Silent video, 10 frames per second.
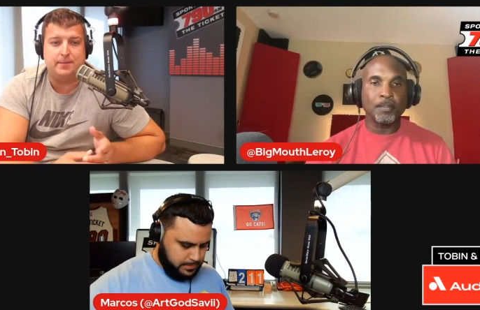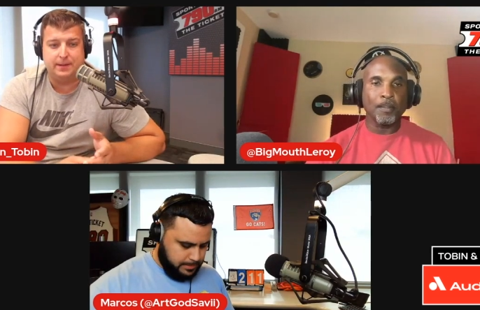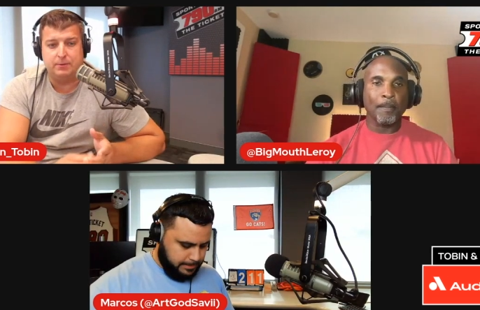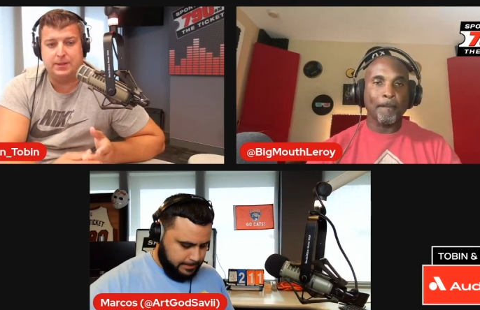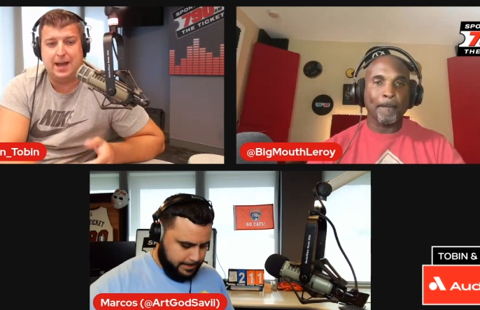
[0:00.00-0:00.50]

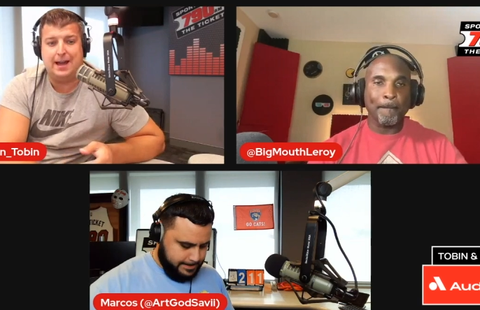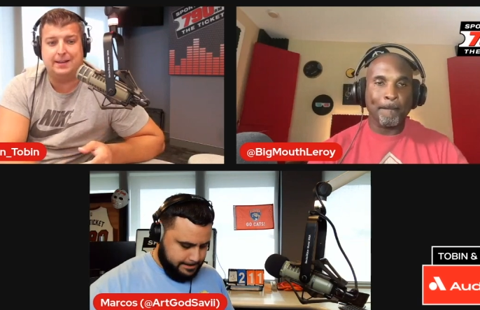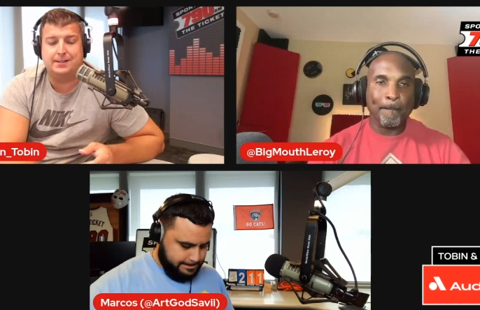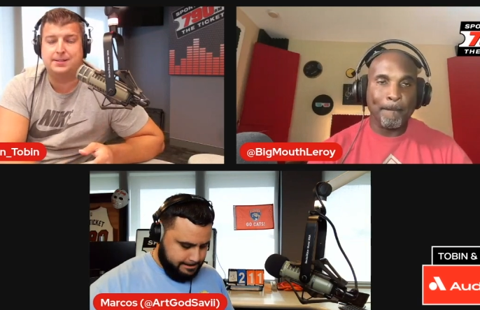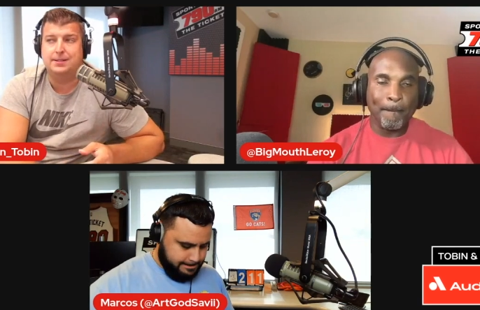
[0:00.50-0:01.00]
Speaker 1: thing with
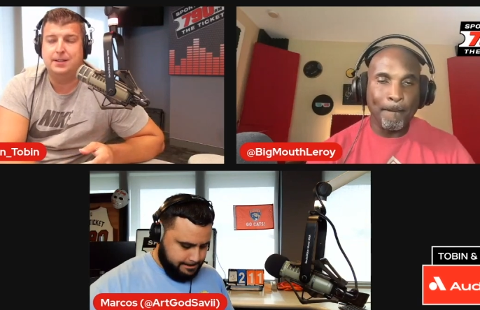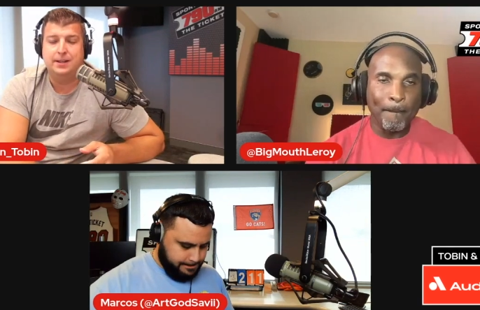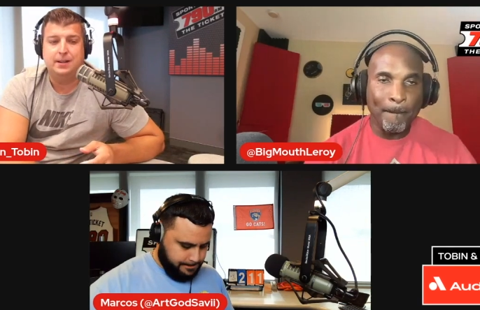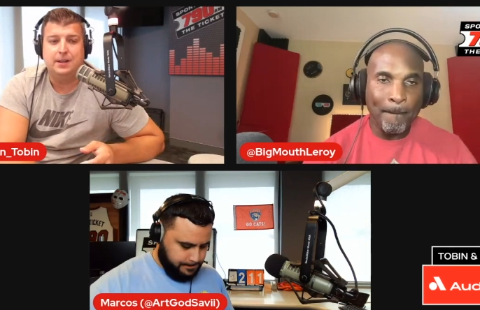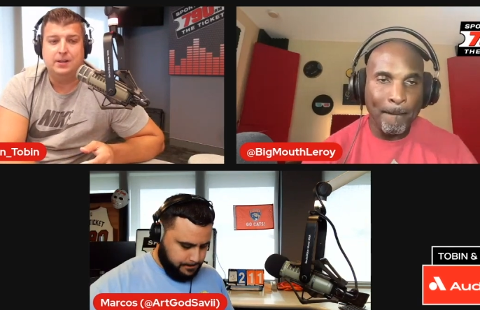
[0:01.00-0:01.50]
Giannis,
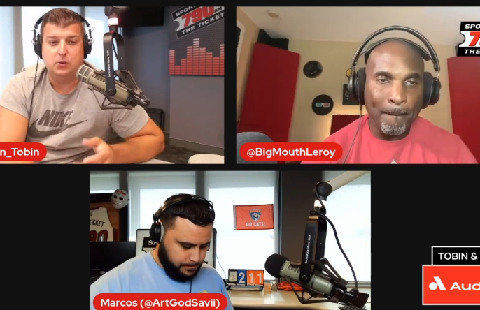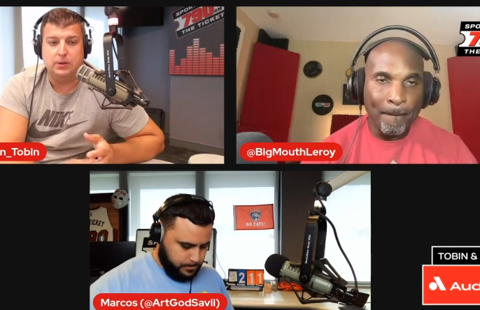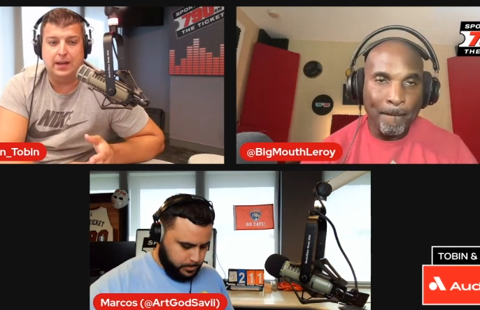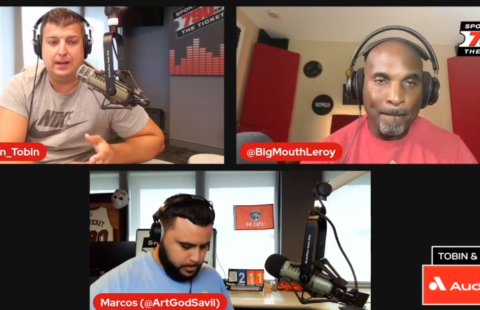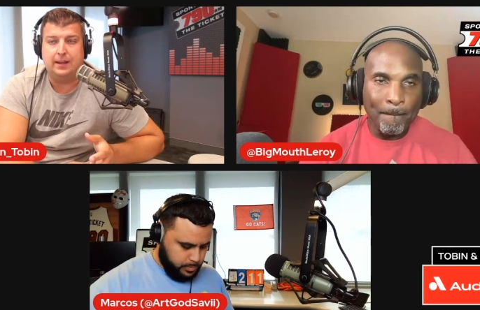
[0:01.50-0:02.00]
you were
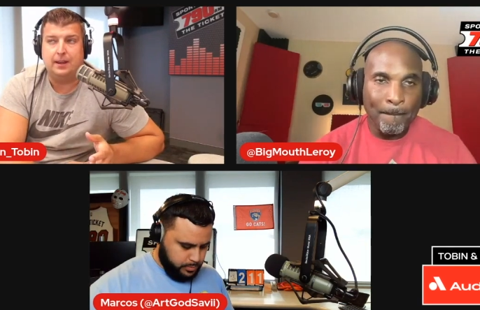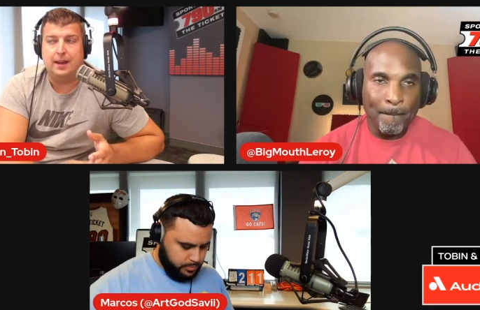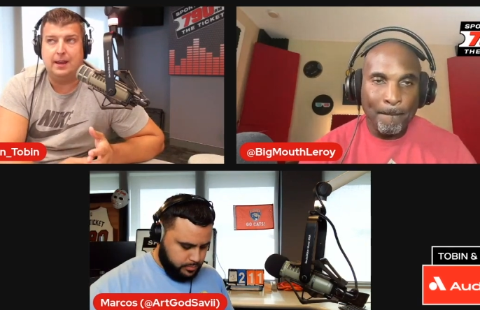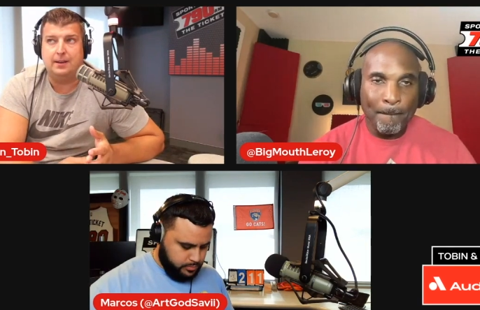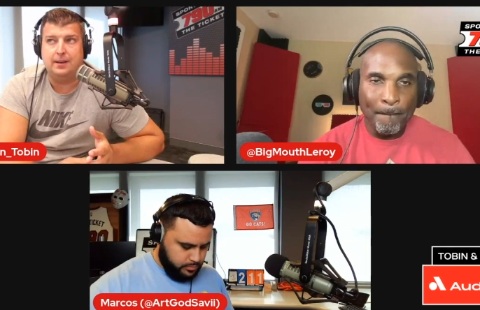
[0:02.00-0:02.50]
like
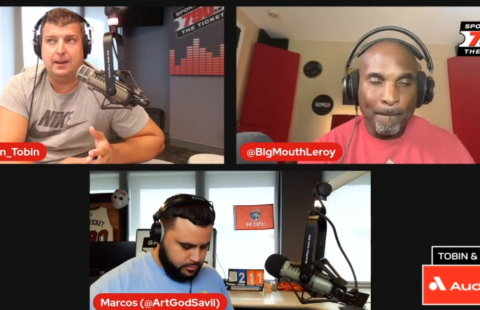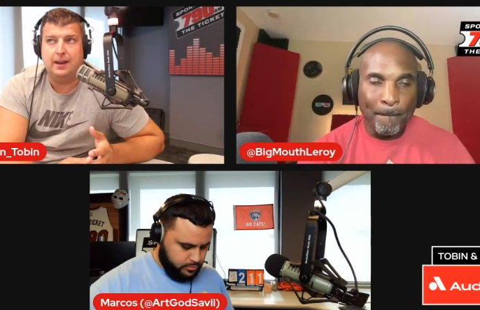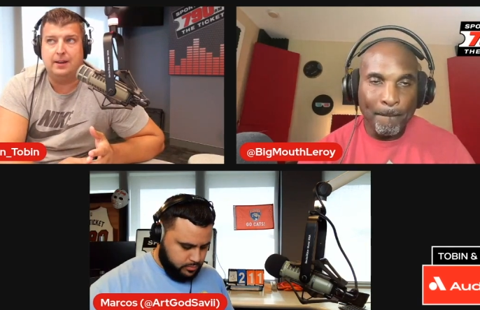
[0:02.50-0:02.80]
and uh,